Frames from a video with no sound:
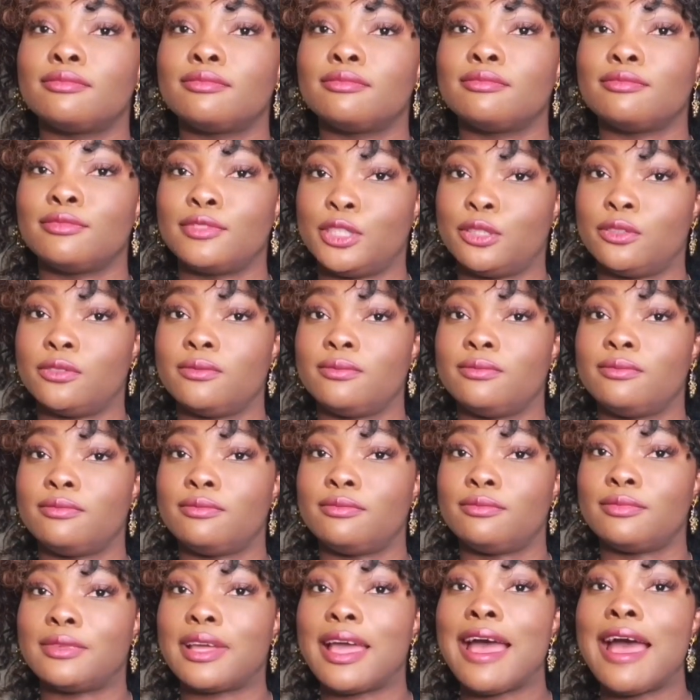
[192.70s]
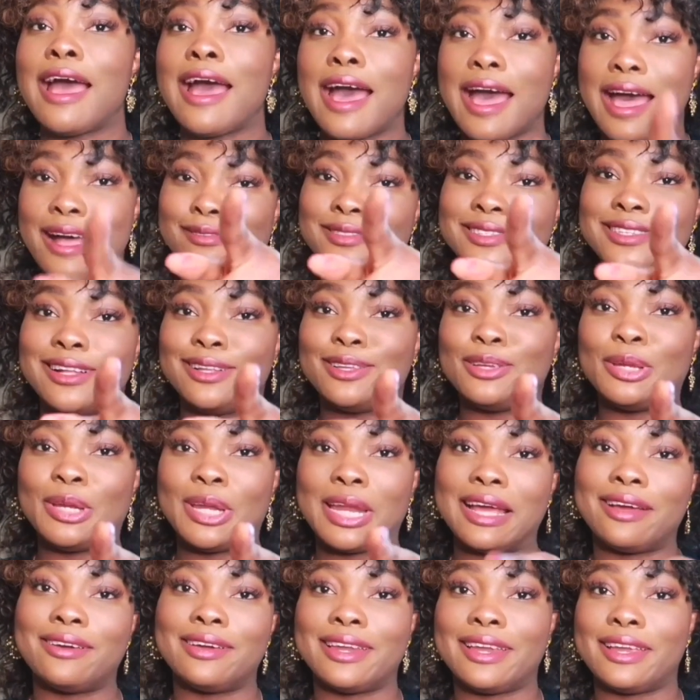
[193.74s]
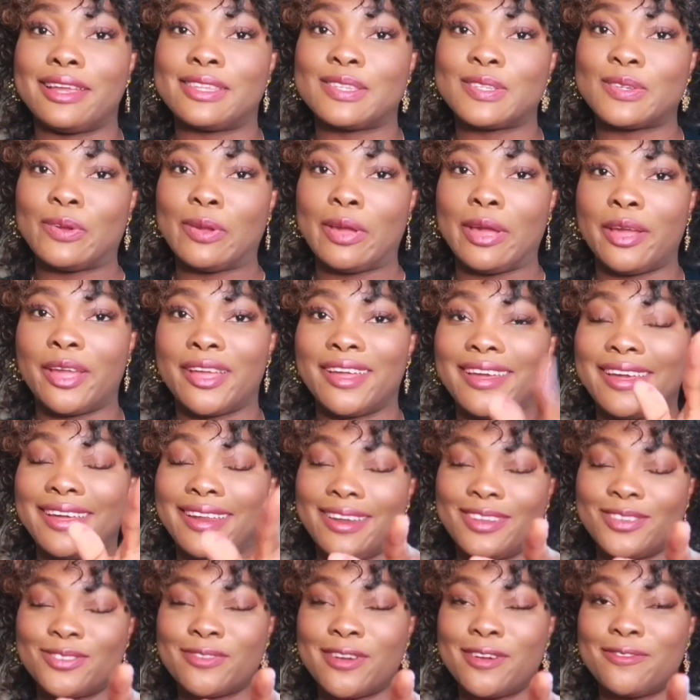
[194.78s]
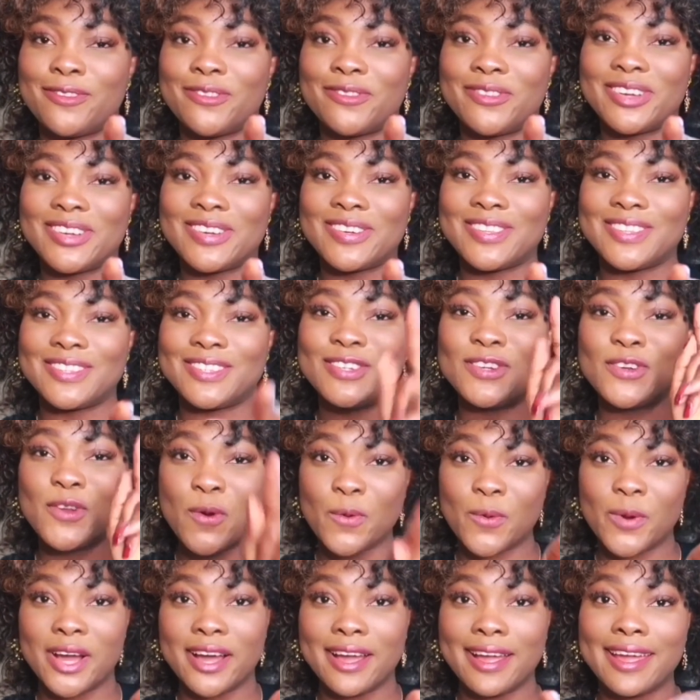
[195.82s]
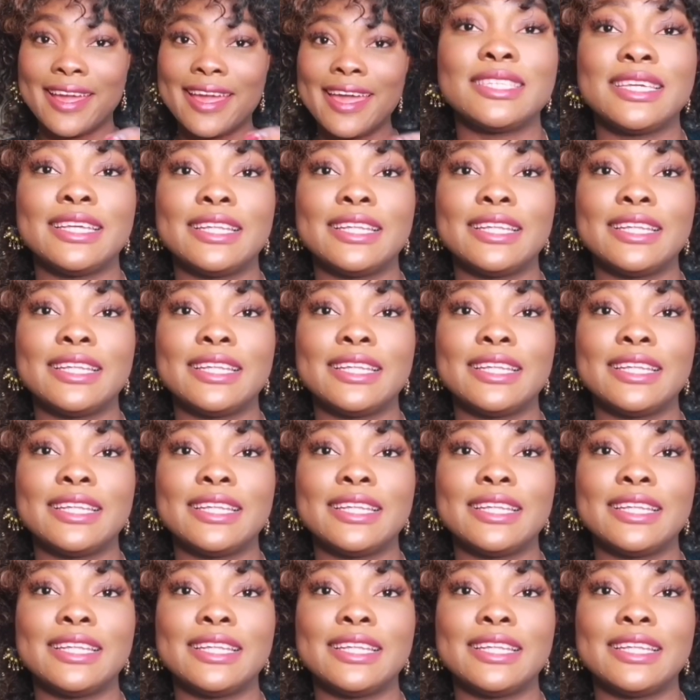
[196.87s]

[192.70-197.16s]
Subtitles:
No? I'm telling you now, it is, okay? It is great for wrinkles. You know why? See,